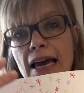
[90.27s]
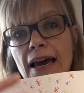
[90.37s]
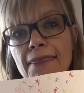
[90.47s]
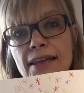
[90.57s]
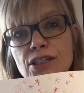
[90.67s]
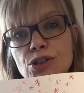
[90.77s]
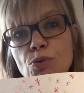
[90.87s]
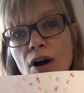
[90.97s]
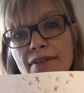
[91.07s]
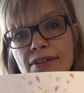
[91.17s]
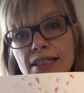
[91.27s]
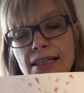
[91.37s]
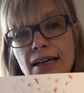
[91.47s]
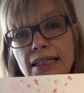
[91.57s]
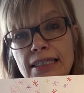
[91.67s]
and then do whatever
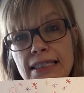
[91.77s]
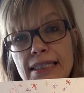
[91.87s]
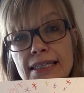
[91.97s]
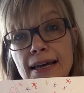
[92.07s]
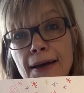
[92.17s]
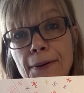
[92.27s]
designs.